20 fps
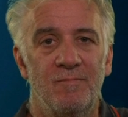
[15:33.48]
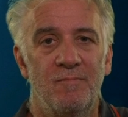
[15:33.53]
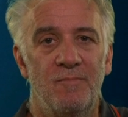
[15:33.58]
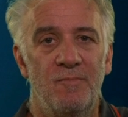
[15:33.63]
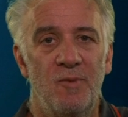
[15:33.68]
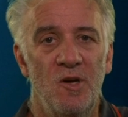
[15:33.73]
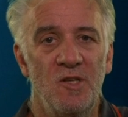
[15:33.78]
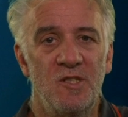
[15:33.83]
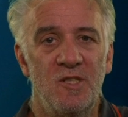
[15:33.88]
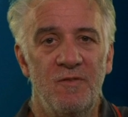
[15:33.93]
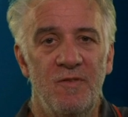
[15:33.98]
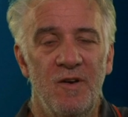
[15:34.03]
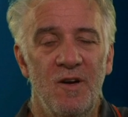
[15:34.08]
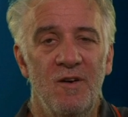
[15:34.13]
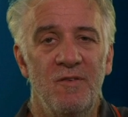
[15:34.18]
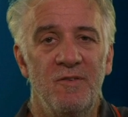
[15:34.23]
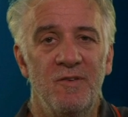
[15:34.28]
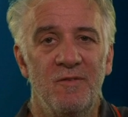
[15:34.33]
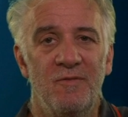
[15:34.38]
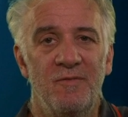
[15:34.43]
Persevere
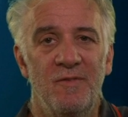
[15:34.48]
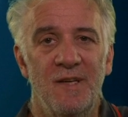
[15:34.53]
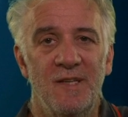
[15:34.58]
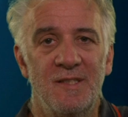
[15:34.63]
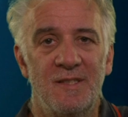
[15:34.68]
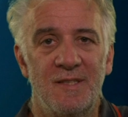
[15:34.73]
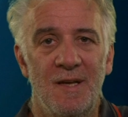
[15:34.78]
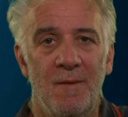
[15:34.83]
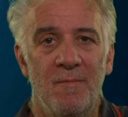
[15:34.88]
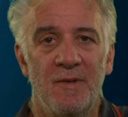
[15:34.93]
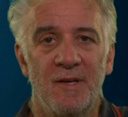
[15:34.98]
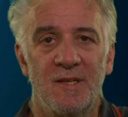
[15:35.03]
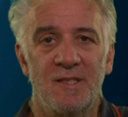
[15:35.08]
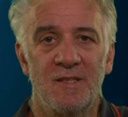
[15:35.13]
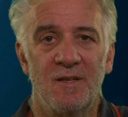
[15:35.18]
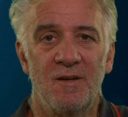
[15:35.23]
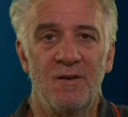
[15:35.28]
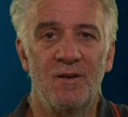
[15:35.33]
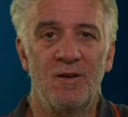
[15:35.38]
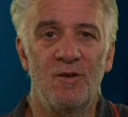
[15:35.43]
if there's some things
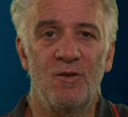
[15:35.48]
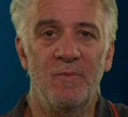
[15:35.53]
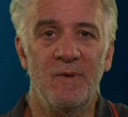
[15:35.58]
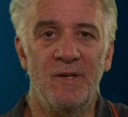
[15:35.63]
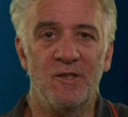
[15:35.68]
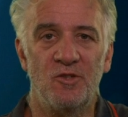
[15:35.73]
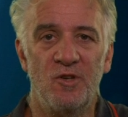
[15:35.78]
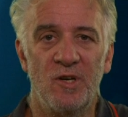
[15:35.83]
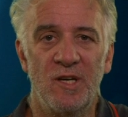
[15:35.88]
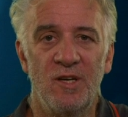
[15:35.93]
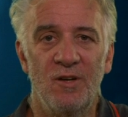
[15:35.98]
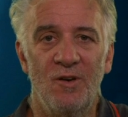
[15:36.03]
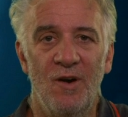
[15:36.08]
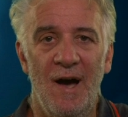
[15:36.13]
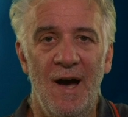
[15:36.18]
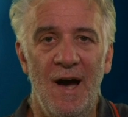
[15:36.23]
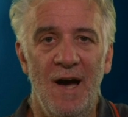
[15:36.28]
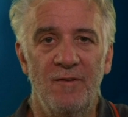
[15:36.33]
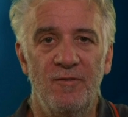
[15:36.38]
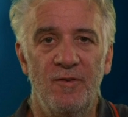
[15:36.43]
that are a little bit tricky or
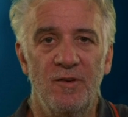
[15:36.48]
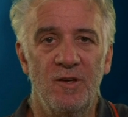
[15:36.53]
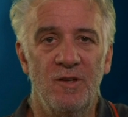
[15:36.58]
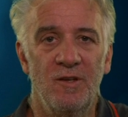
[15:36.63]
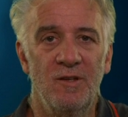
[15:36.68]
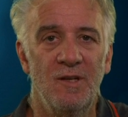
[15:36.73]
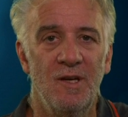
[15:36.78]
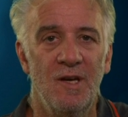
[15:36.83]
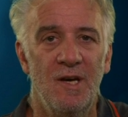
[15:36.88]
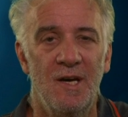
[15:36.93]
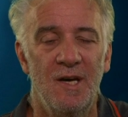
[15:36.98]
hard for you.